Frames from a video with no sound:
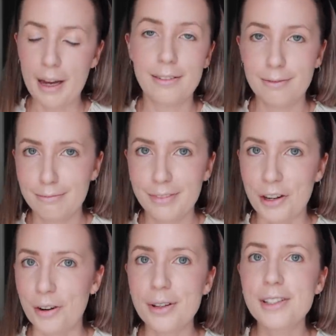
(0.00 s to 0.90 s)
But you
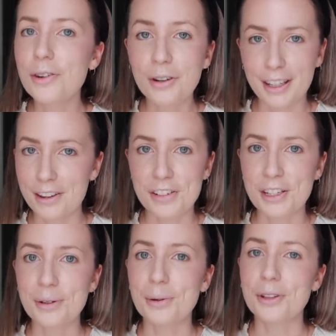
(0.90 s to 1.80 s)
know, it's not a given
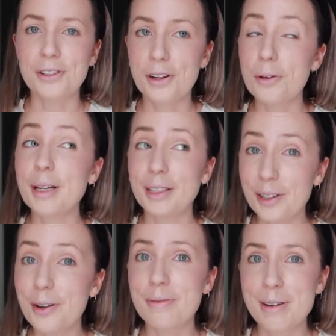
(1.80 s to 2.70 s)
at all. There's going to be a
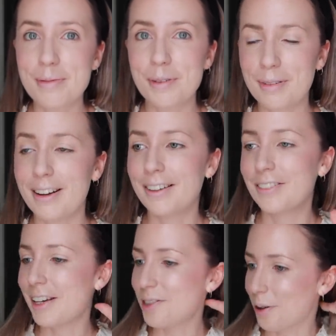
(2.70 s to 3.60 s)
lot of people applying for
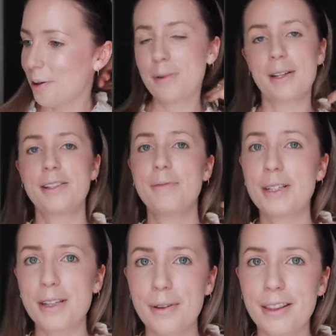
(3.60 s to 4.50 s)
that job,
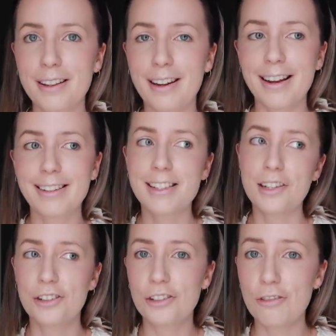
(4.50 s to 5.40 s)
especially with the like
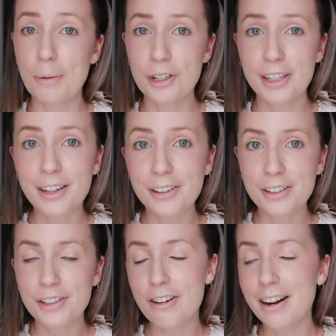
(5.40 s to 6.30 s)
such disruption here in
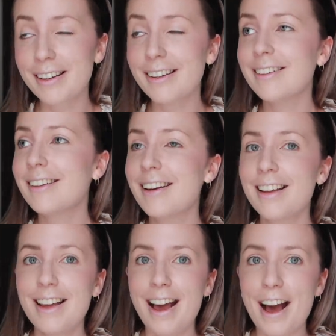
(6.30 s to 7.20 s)
Australia.
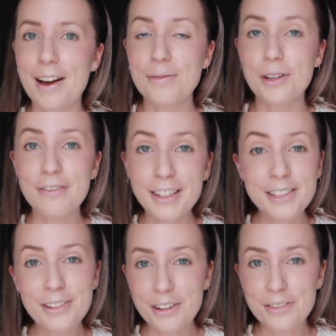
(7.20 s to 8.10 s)
Um, so
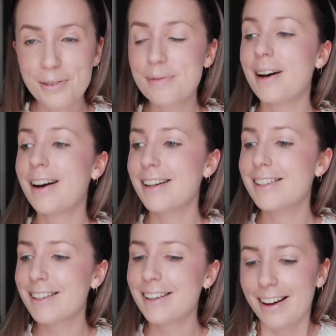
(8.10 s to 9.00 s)
fingers crossed from
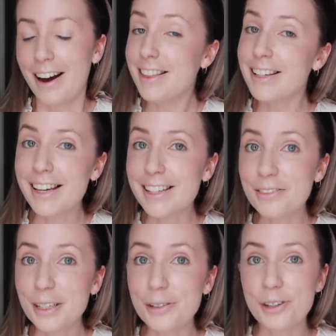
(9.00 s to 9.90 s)
guys. I think he has a
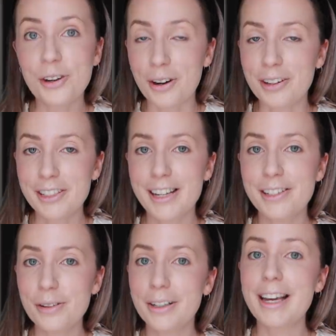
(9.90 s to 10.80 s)
really good shot. He's
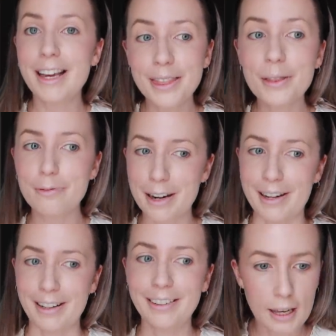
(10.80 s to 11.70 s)
certainly in the
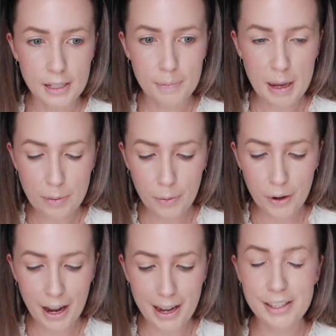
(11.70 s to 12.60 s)
running. Yes, people were
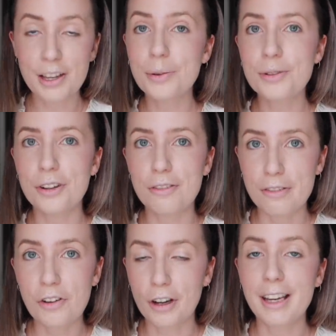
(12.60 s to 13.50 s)
asking also if
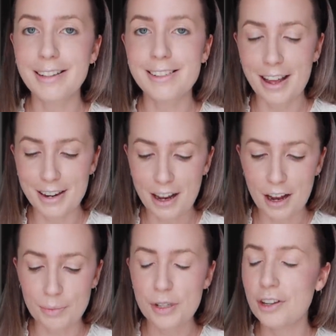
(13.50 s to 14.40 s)
we've got gigs lined
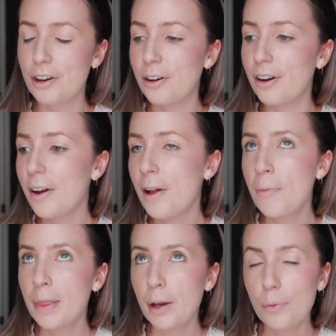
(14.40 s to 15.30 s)
up. So
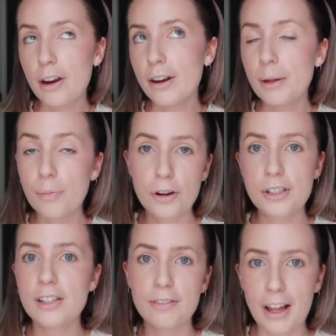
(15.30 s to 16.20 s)
we're in the
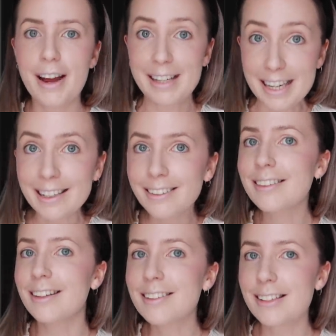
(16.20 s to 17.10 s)
process of lining
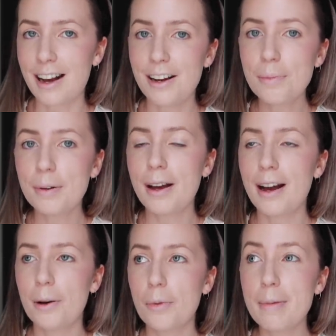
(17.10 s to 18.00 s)
things up.
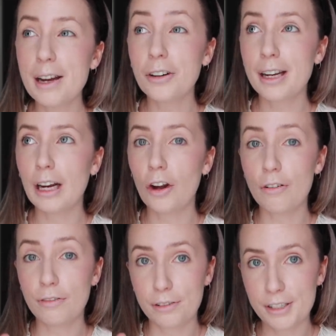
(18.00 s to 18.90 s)
Um, we may not get a
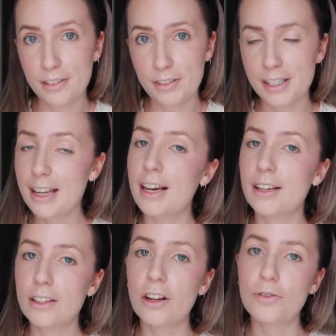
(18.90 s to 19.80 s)
lot for the rest of this year
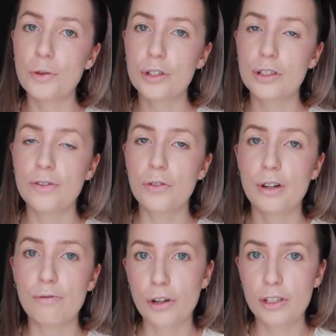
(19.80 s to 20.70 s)
because a lot of orchestras have
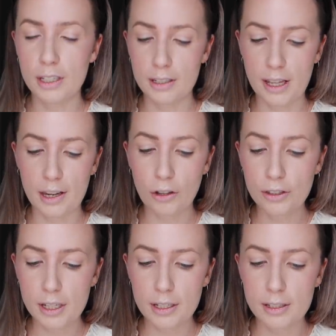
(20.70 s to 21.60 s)
already rostered their
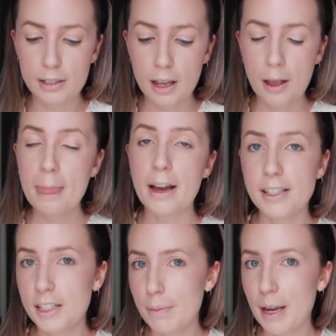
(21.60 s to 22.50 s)
concerts. I
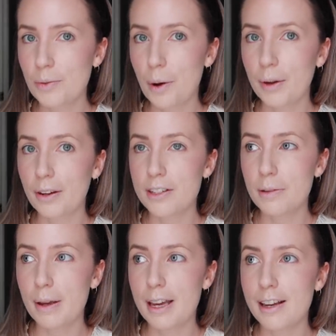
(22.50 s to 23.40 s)
suspect what we're going to
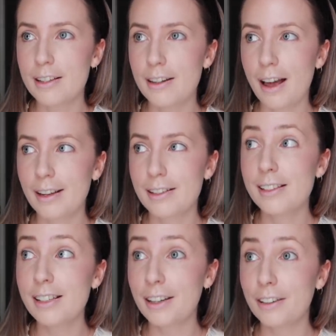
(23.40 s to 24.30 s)
be is like
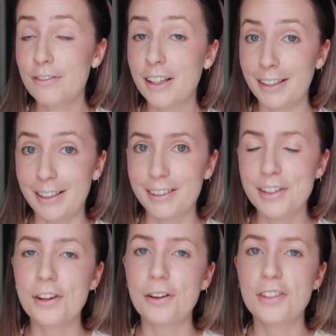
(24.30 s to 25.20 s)
sick fill-in.
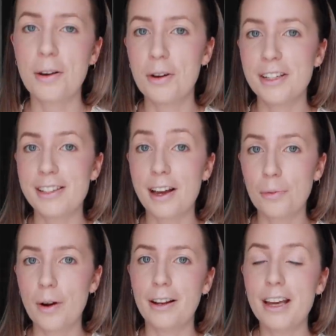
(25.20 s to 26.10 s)
So if someone is
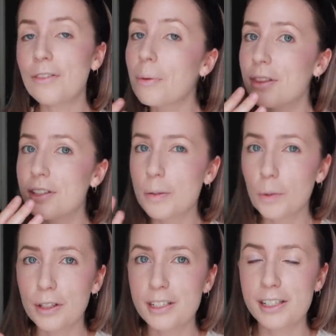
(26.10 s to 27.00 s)
unwell, even with the
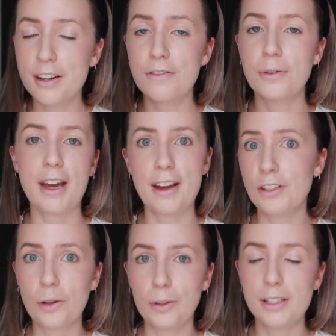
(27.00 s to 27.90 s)
smallest sniffle, they have
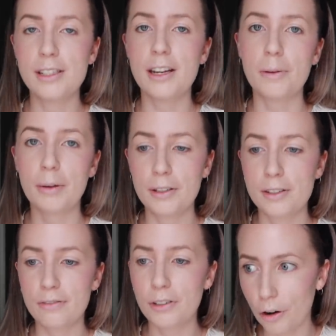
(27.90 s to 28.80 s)
to call in sick because
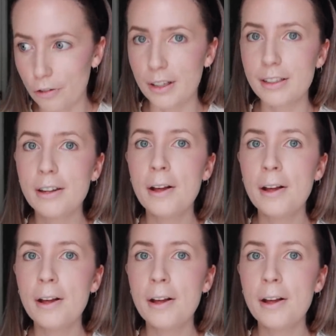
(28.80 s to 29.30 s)
of COVID.